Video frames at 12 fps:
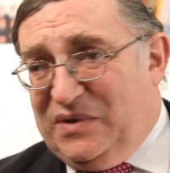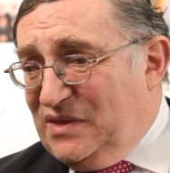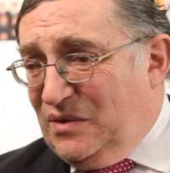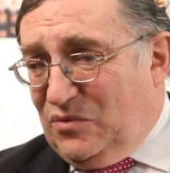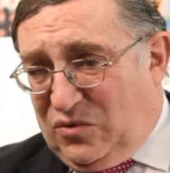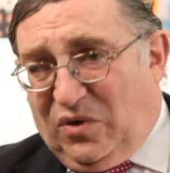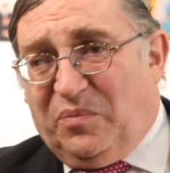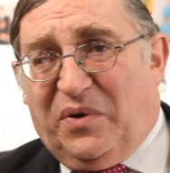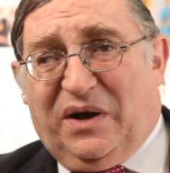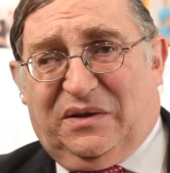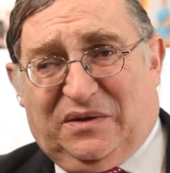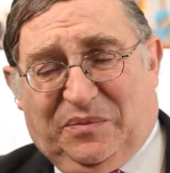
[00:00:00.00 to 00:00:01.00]
And they were all
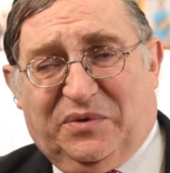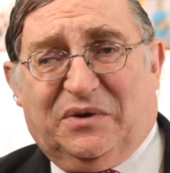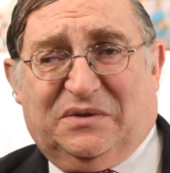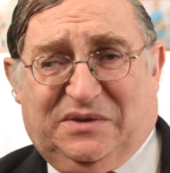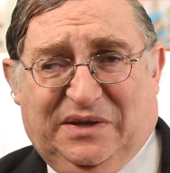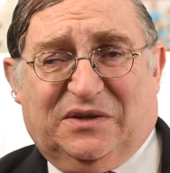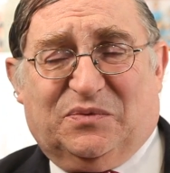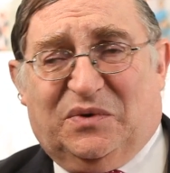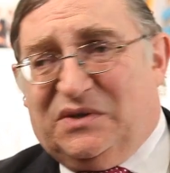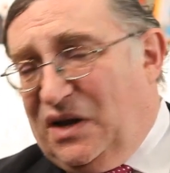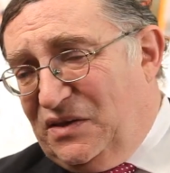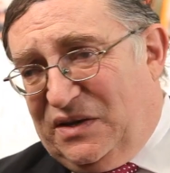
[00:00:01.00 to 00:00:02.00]
piled up because this
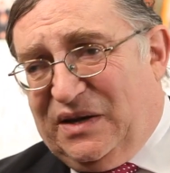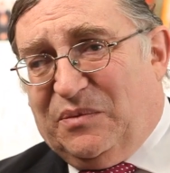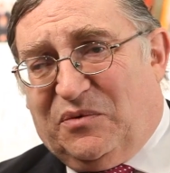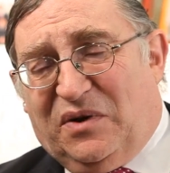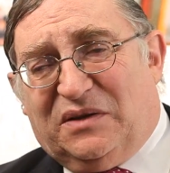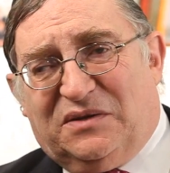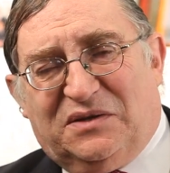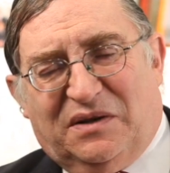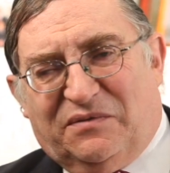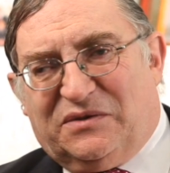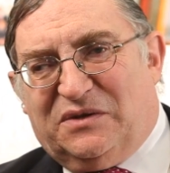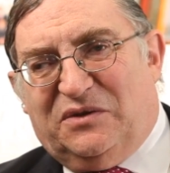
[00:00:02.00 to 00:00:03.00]
was on the campgrounds in
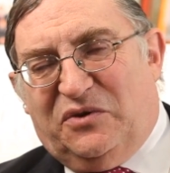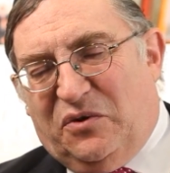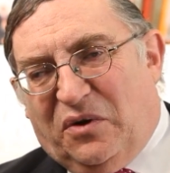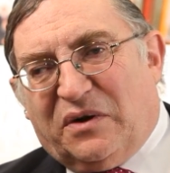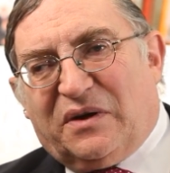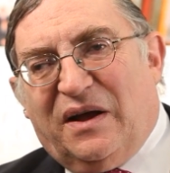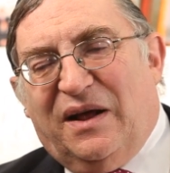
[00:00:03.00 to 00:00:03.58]
Jefferson, New York.